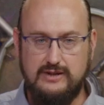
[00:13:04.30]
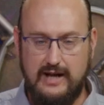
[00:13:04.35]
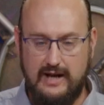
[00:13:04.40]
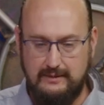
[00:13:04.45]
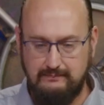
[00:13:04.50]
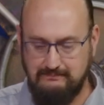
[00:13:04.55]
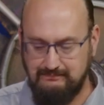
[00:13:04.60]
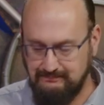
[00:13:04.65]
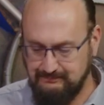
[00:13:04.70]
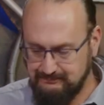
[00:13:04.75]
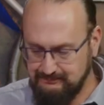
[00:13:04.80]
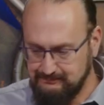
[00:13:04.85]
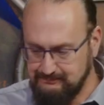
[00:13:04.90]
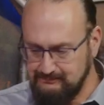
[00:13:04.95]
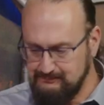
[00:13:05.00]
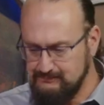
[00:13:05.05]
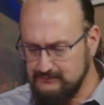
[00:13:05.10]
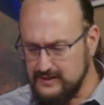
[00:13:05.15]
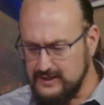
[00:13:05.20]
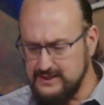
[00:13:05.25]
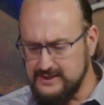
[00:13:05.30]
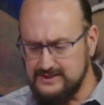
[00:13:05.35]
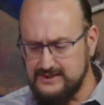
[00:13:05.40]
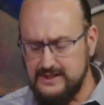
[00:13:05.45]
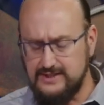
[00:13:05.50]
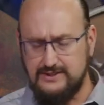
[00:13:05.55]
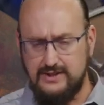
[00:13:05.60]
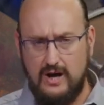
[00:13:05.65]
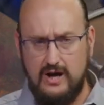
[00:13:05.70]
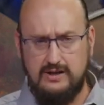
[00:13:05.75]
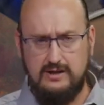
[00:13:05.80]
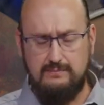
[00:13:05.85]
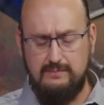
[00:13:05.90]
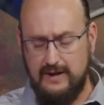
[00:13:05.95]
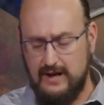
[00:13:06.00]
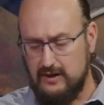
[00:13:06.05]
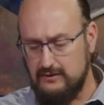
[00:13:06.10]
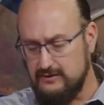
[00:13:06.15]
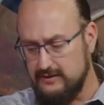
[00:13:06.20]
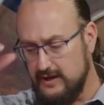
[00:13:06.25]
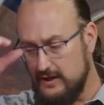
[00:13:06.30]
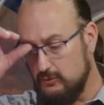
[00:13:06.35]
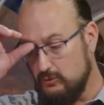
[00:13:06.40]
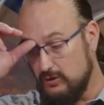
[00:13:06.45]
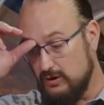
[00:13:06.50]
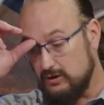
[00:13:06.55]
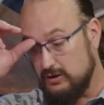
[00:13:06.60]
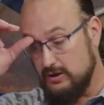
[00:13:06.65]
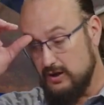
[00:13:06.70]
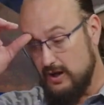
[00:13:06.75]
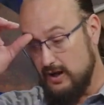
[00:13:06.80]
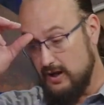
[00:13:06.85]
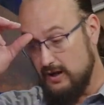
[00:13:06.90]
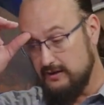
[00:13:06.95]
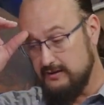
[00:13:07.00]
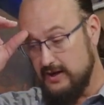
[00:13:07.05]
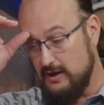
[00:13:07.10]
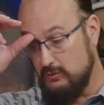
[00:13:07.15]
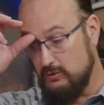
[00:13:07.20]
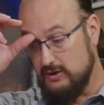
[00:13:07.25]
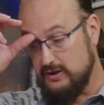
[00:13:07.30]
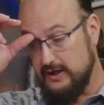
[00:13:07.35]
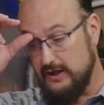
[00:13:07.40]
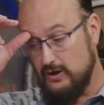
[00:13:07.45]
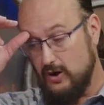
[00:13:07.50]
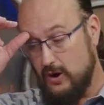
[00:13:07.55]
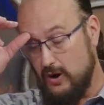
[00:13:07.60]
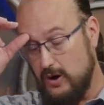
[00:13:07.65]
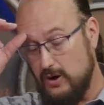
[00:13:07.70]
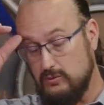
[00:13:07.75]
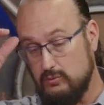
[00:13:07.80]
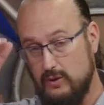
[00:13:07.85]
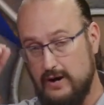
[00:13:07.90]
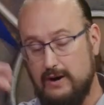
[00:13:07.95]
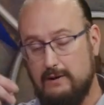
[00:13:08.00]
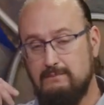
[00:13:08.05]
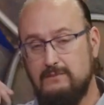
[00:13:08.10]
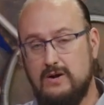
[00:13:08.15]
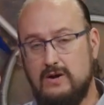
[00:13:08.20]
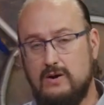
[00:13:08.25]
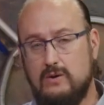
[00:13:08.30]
yet is they talk about networking hardware.